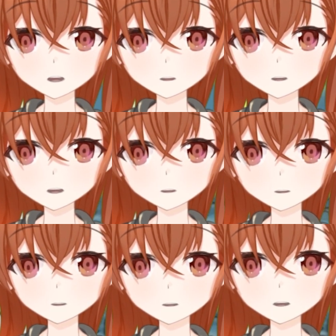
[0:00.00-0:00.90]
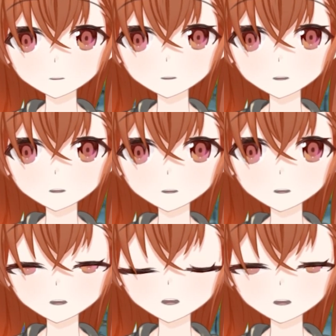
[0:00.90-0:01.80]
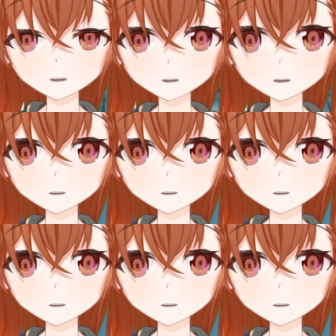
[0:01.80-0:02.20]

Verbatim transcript: Mine doesn't even know magic exists